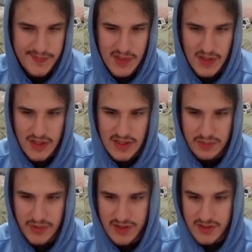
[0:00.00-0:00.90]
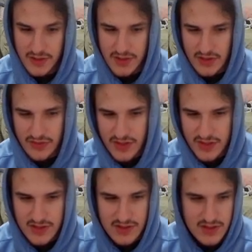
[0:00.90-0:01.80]
That's at +2
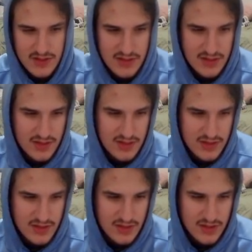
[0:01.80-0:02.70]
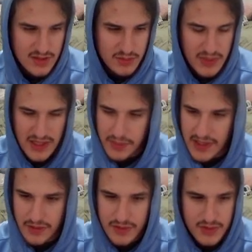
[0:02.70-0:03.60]
defense. Man,
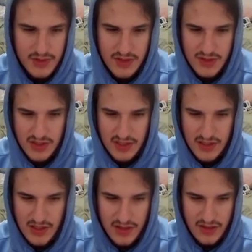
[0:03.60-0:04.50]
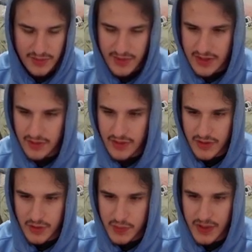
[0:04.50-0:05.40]
Pound does like nothing without the
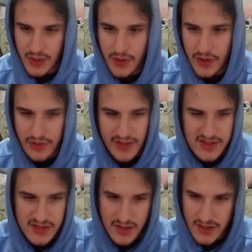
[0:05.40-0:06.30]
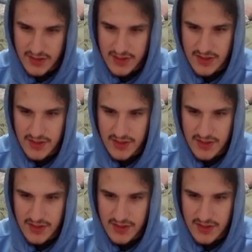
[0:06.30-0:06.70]
huge power. That sucks.